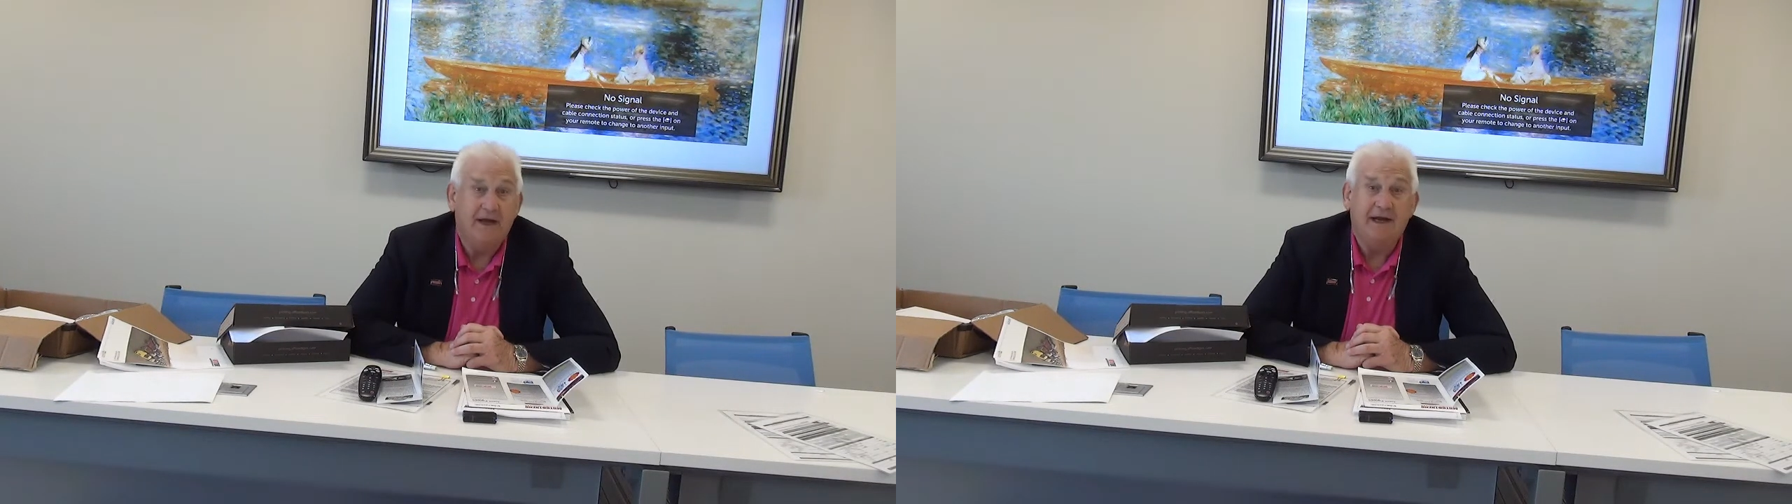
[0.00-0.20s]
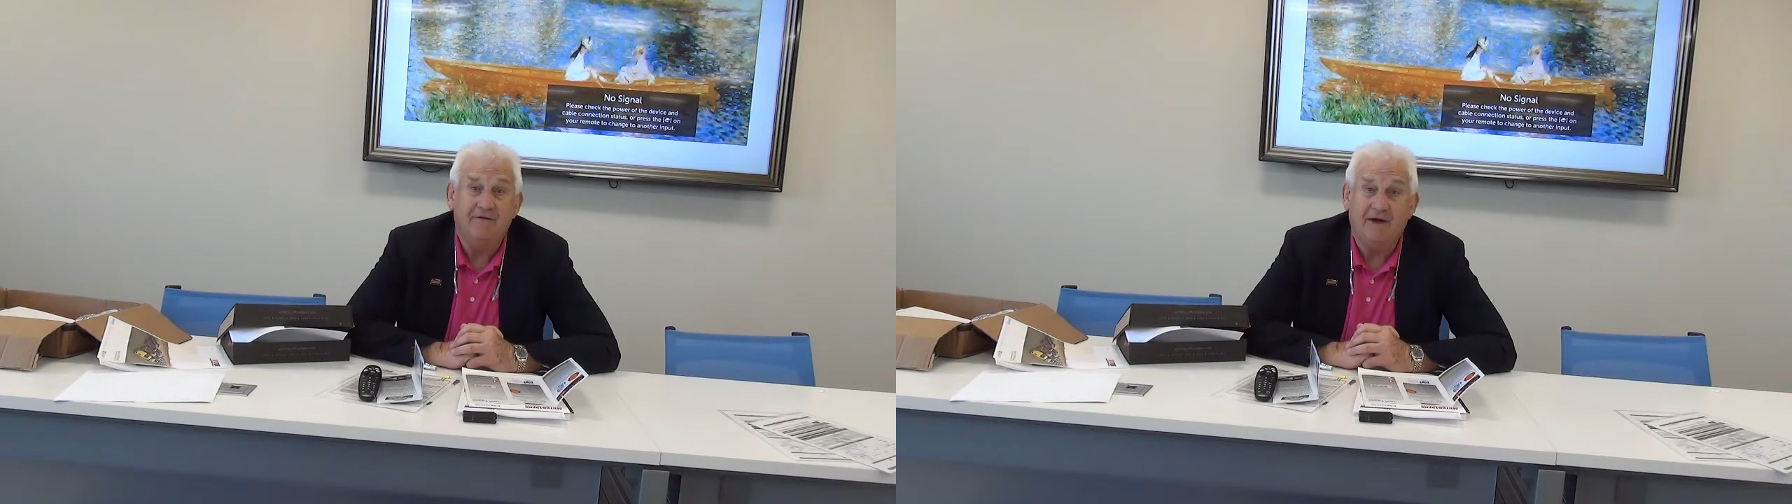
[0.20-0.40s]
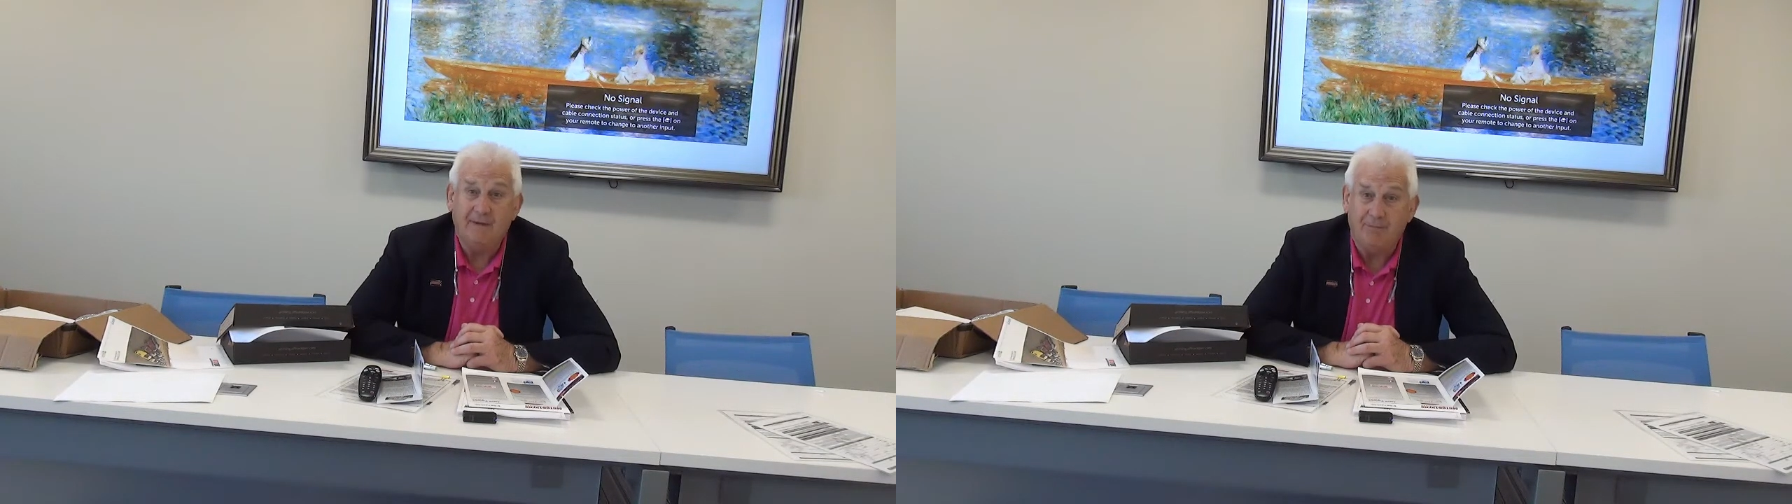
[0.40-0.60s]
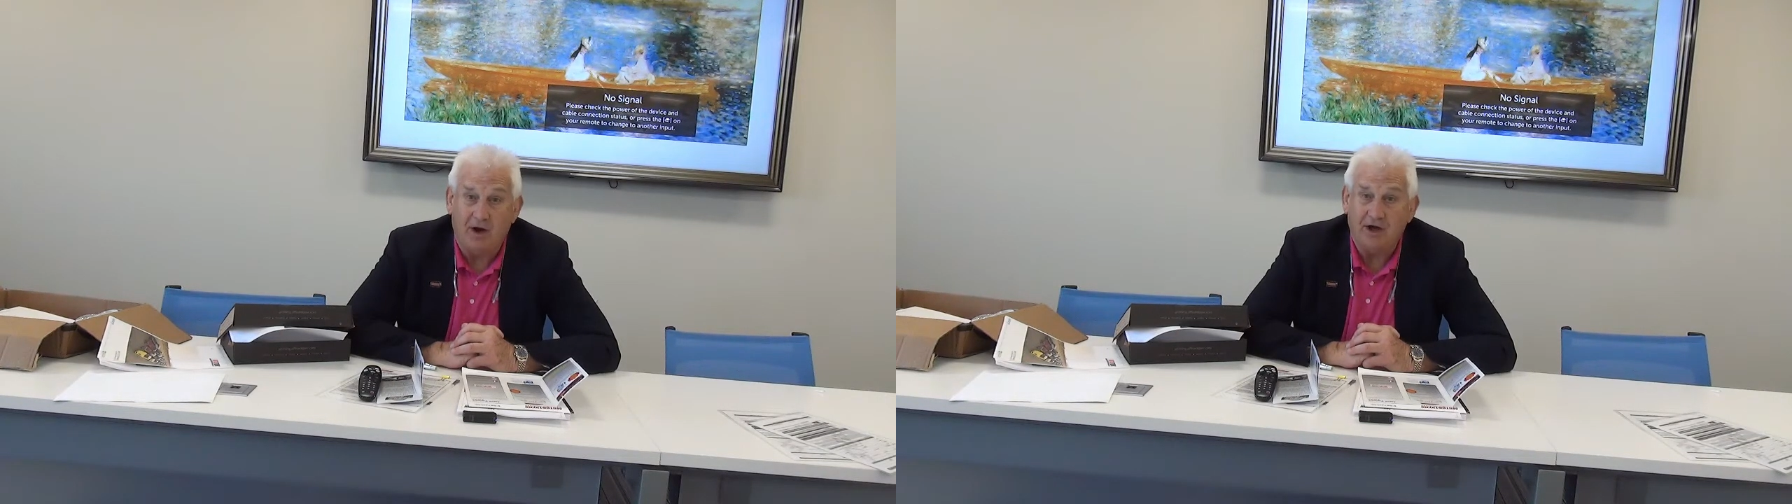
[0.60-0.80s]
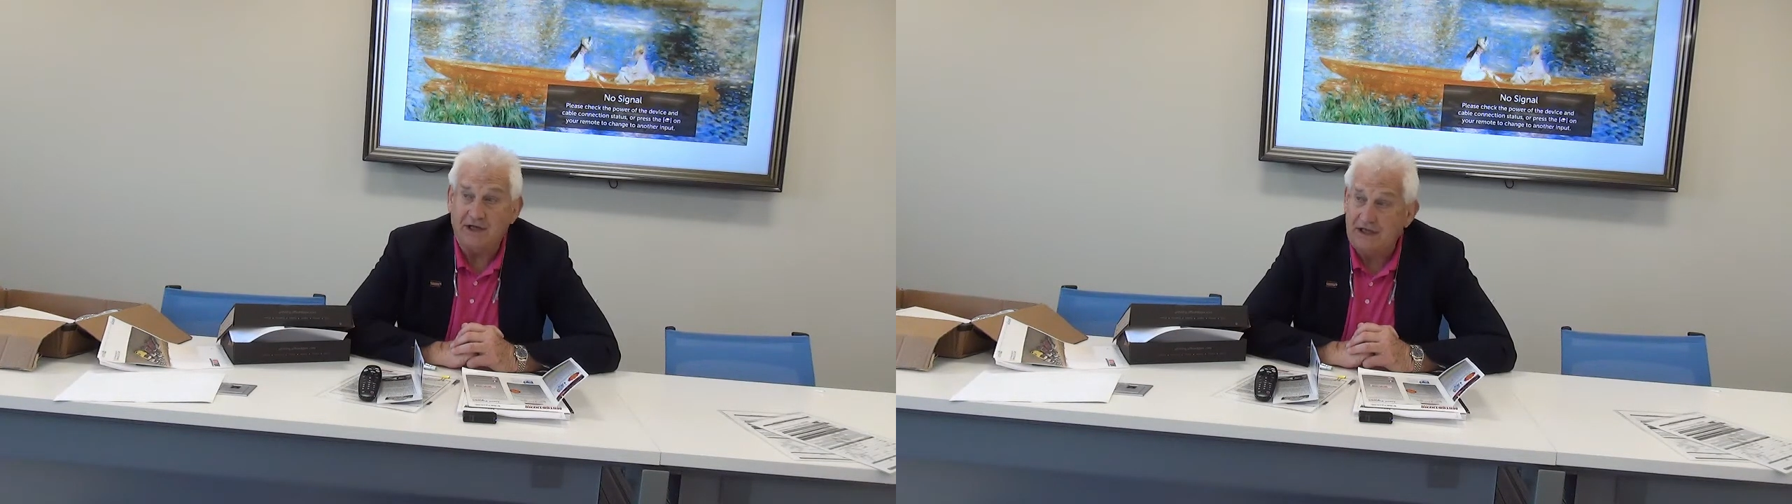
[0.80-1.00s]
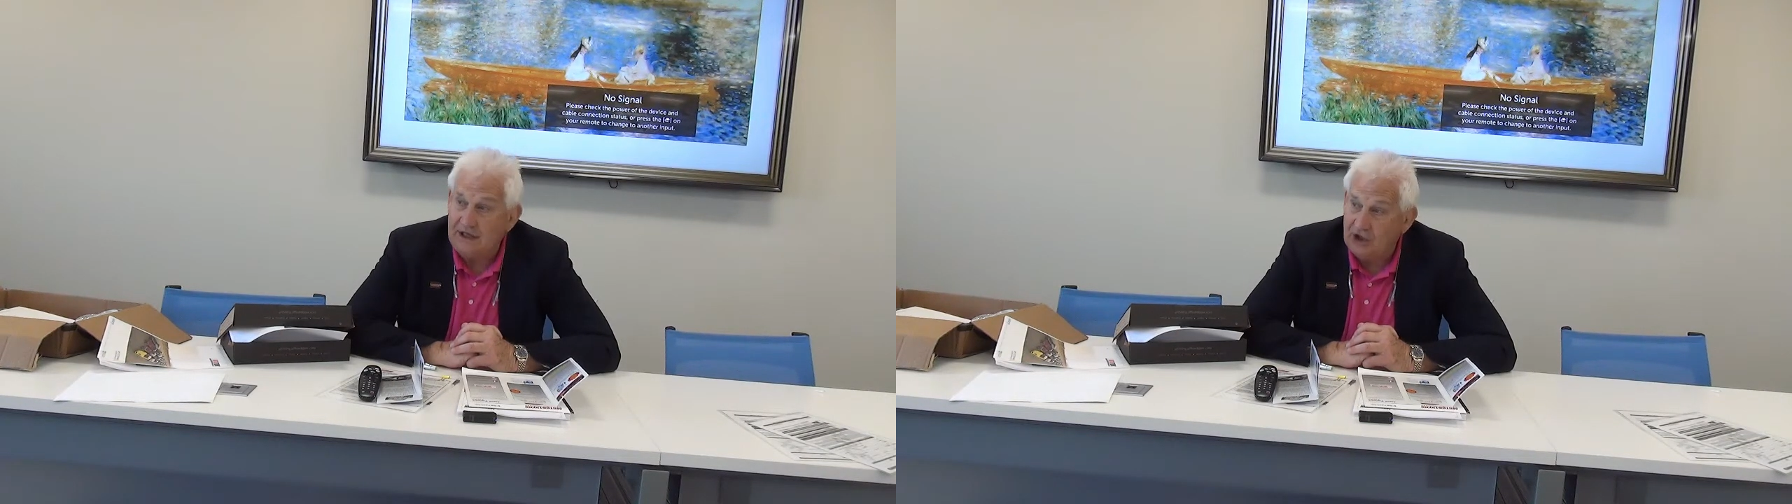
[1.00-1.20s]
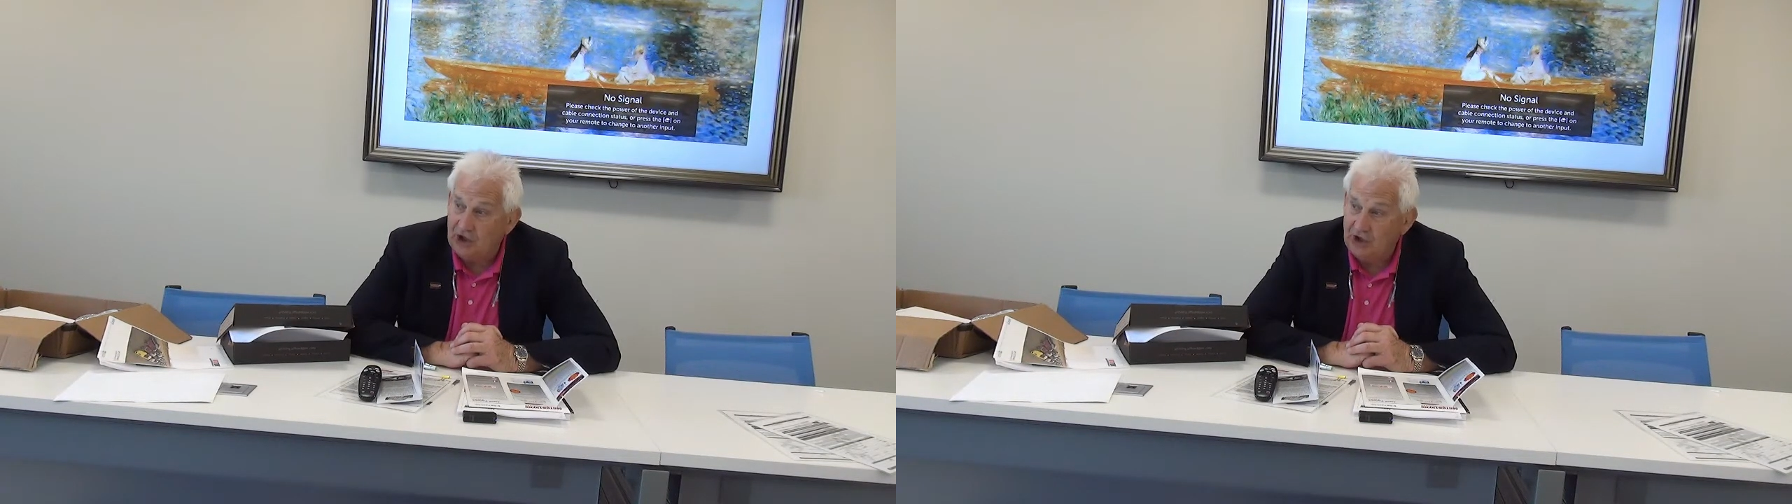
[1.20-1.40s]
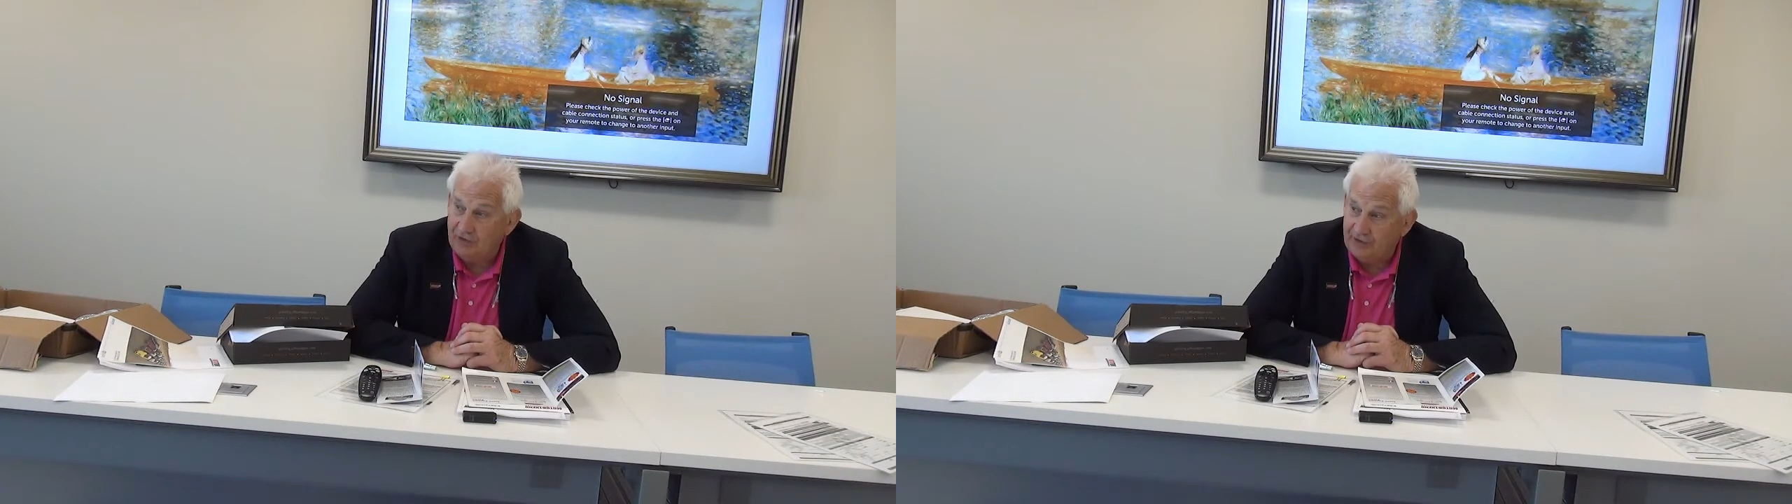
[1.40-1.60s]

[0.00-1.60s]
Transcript: If I'd bought it here,